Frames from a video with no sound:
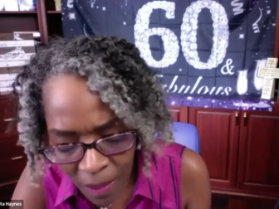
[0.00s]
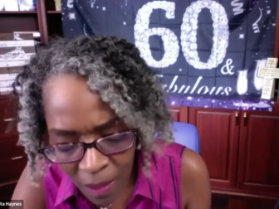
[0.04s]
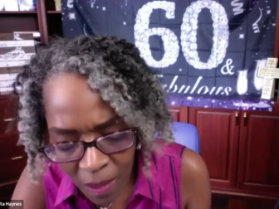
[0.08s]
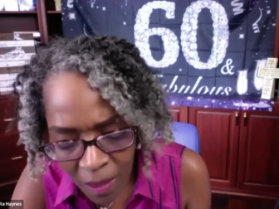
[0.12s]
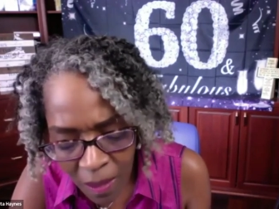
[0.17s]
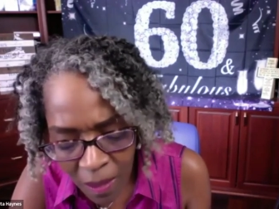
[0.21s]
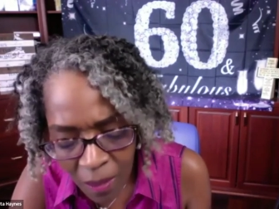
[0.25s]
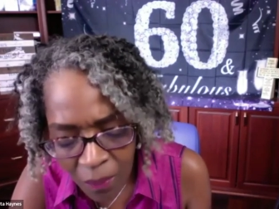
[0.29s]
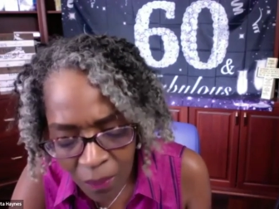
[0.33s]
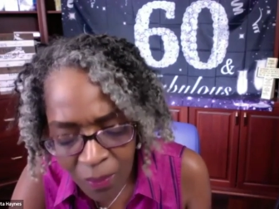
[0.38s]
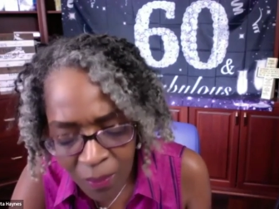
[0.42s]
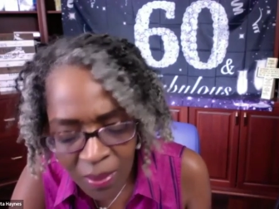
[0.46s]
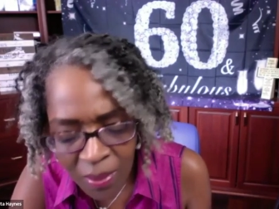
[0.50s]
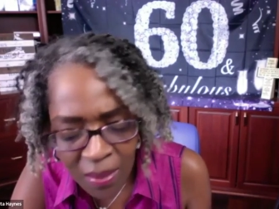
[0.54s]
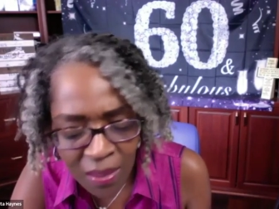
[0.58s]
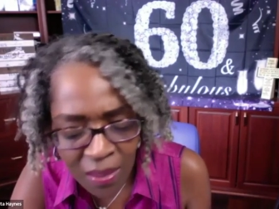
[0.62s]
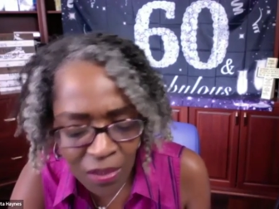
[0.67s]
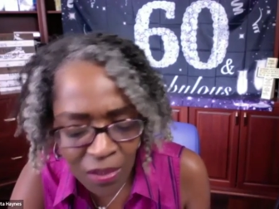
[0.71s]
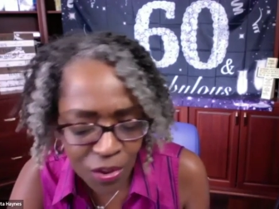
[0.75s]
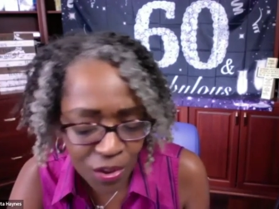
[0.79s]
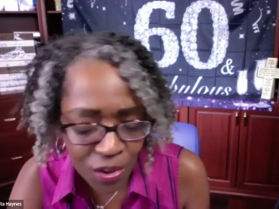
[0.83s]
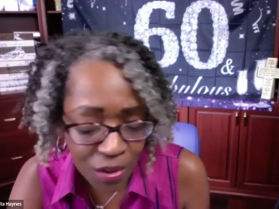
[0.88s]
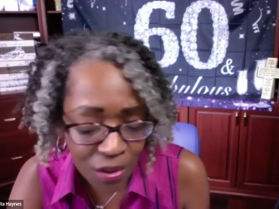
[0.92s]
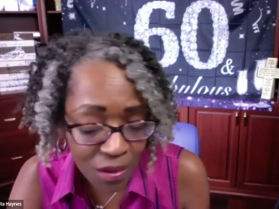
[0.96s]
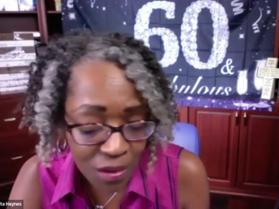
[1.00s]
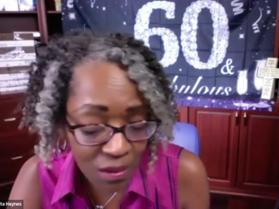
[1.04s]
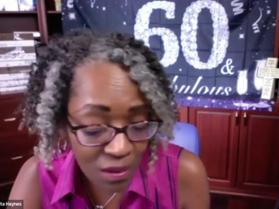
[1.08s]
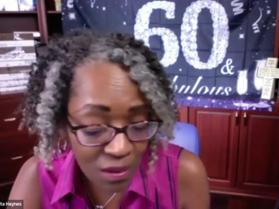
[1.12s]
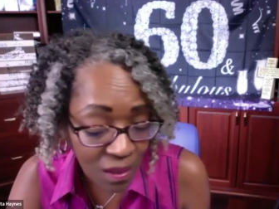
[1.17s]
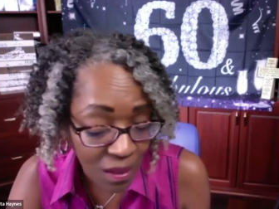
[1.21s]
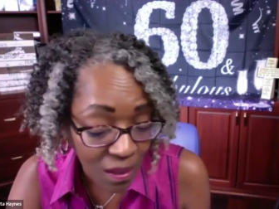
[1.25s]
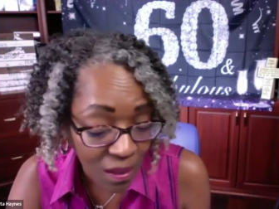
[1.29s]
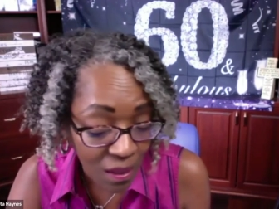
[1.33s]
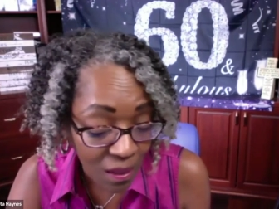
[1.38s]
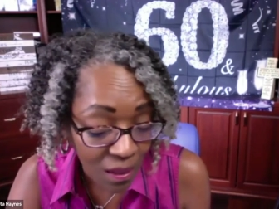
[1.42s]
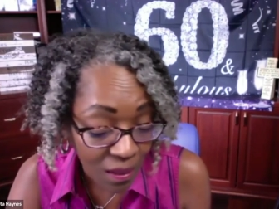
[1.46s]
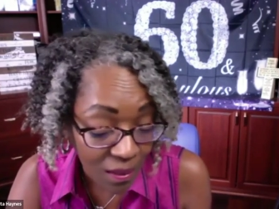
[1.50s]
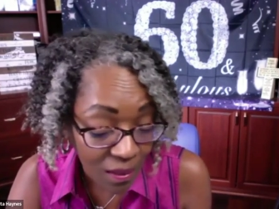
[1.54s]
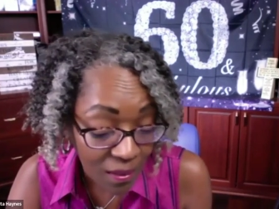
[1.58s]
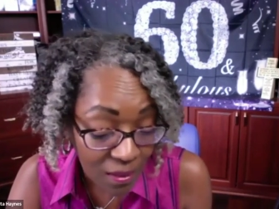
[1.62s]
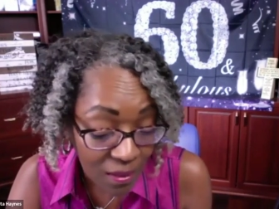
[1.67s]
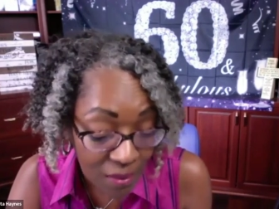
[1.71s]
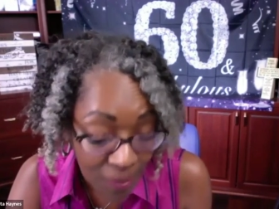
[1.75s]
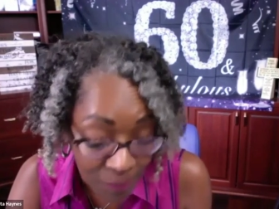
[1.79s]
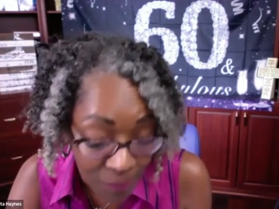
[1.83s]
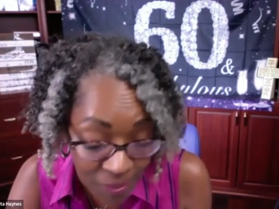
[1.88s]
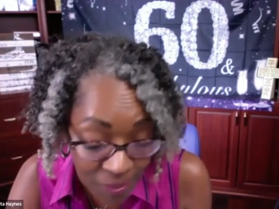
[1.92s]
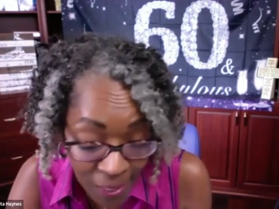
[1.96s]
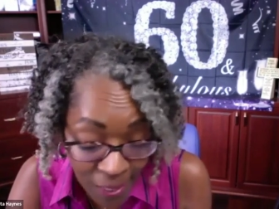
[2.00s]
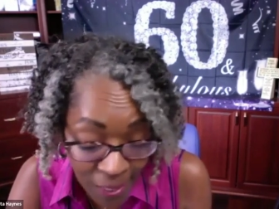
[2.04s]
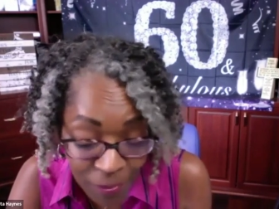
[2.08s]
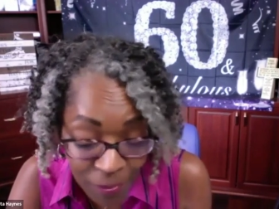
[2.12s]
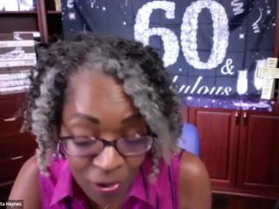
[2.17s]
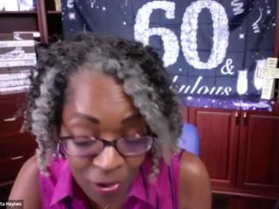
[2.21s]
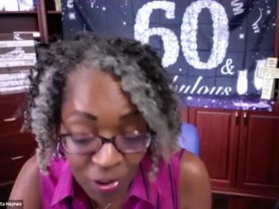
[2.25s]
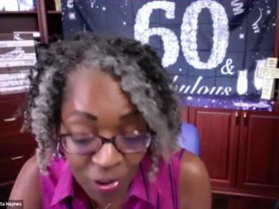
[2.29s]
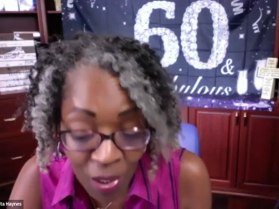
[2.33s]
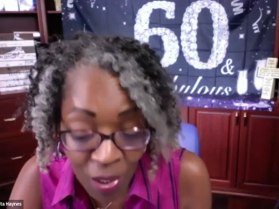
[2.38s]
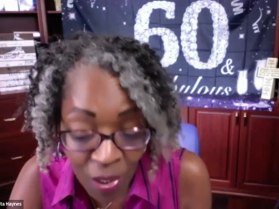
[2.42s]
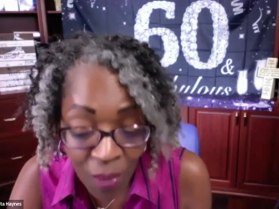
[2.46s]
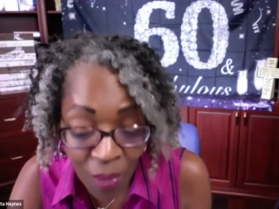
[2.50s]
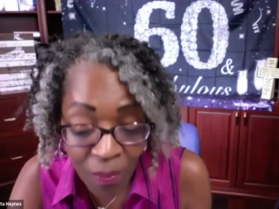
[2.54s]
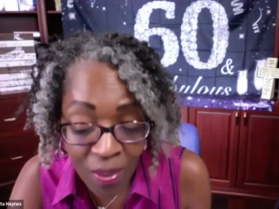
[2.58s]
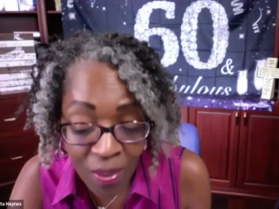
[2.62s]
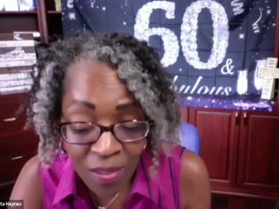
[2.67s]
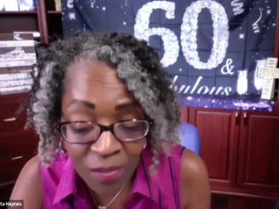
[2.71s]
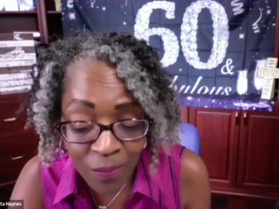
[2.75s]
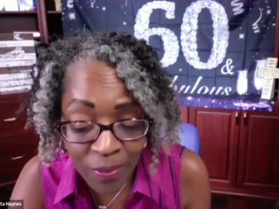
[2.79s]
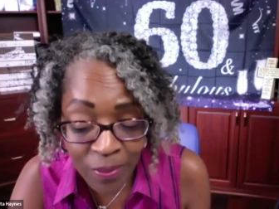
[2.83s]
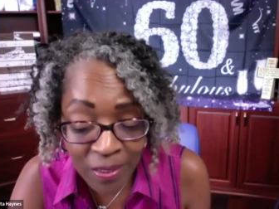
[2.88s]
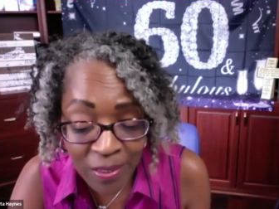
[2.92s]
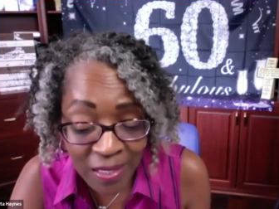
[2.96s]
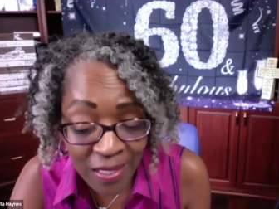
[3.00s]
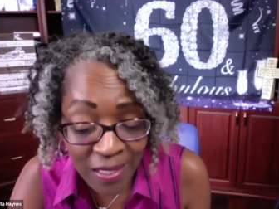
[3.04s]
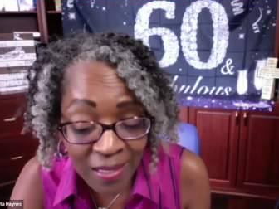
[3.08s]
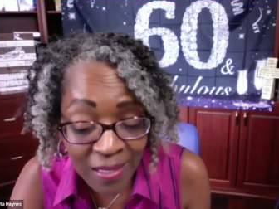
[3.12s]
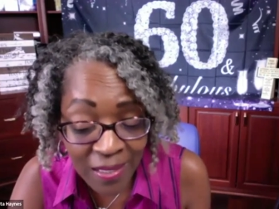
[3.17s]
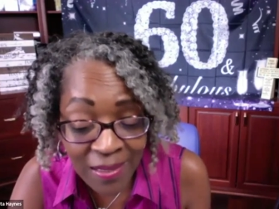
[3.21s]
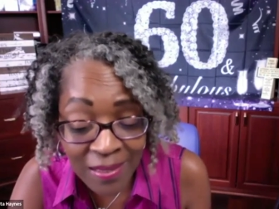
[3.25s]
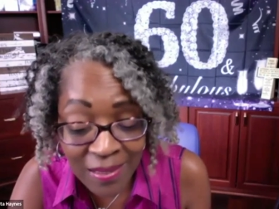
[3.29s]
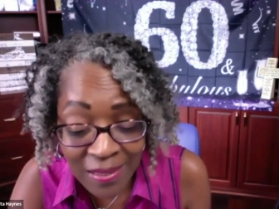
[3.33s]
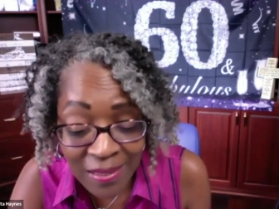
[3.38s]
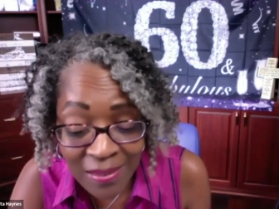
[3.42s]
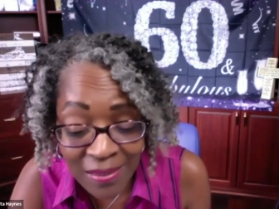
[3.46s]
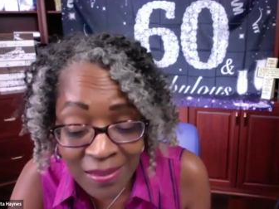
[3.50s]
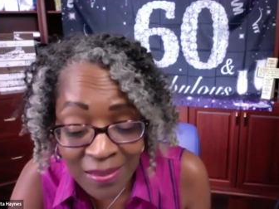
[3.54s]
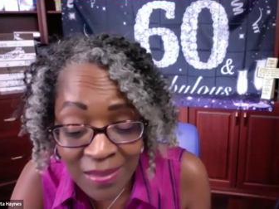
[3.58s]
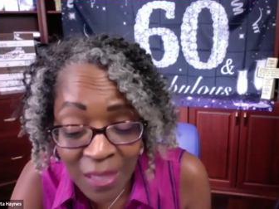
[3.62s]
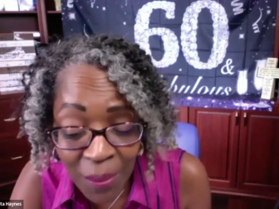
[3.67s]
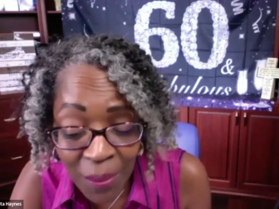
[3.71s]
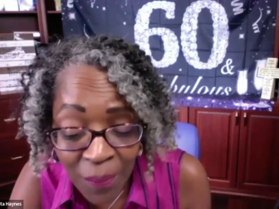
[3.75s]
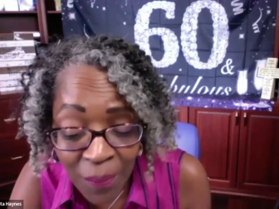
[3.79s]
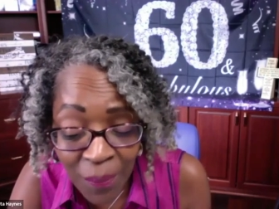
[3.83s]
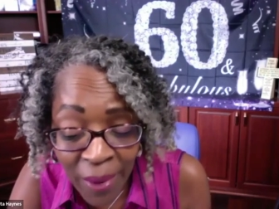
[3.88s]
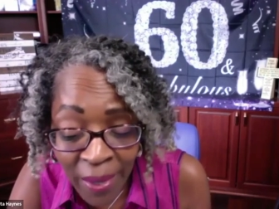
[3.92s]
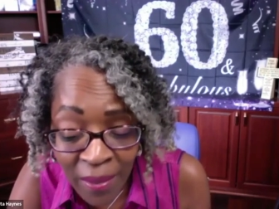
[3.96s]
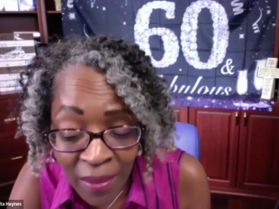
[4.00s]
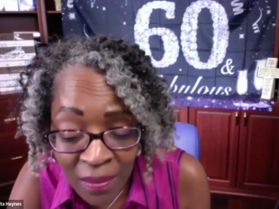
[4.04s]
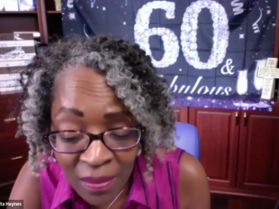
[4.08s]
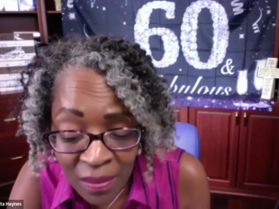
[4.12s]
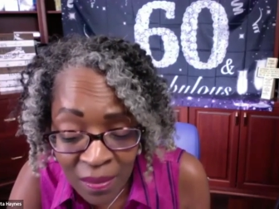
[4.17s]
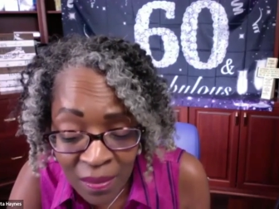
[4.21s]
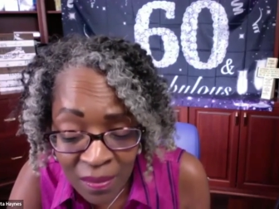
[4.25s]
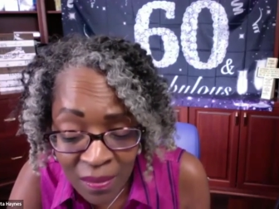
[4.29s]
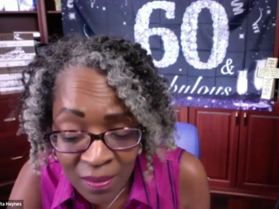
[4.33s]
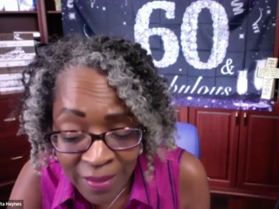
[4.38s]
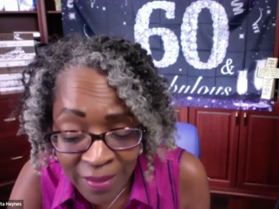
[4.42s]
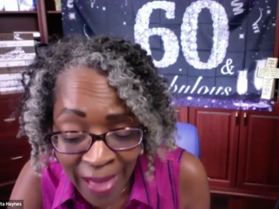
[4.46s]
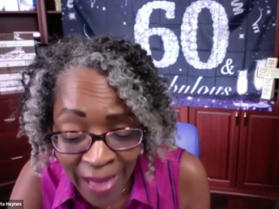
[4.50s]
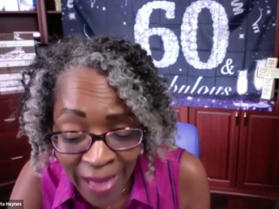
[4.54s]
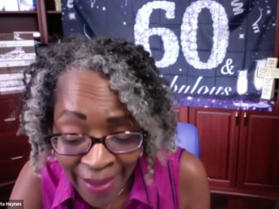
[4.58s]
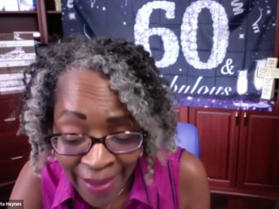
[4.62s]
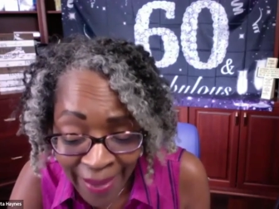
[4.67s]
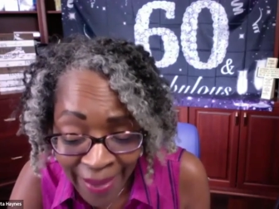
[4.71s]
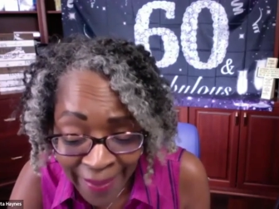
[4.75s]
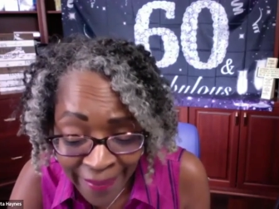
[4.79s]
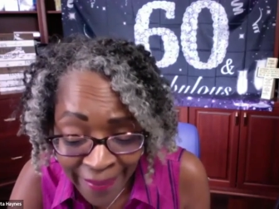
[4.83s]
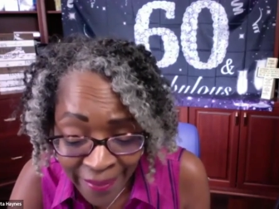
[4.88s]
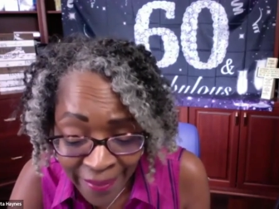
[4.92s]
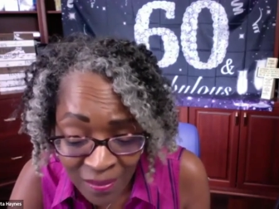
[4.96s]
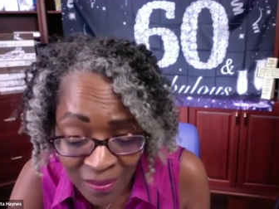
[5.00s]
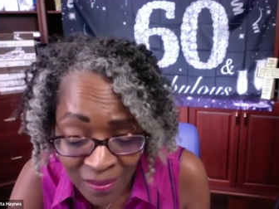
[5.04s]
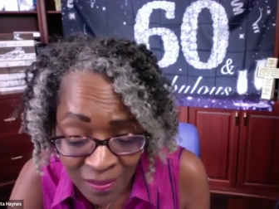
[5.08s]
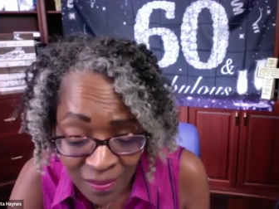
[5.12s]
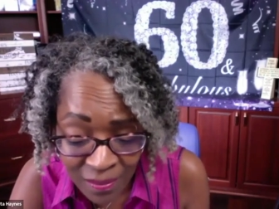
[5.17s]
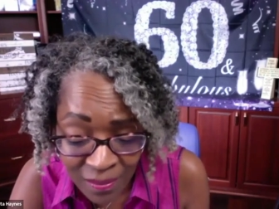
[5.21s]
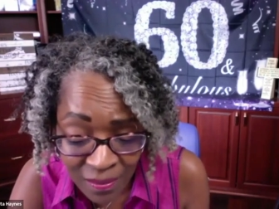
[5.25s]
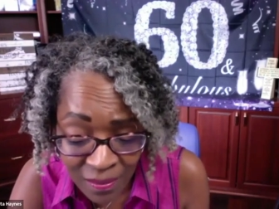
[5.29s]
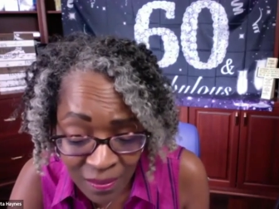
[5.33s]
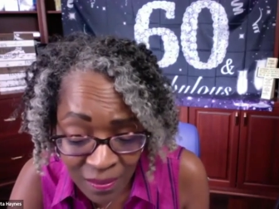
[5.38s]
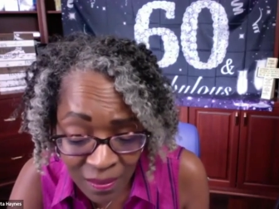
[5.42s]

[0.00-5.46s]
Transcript: We need you to sometimes show us, but at least direct us, guide us.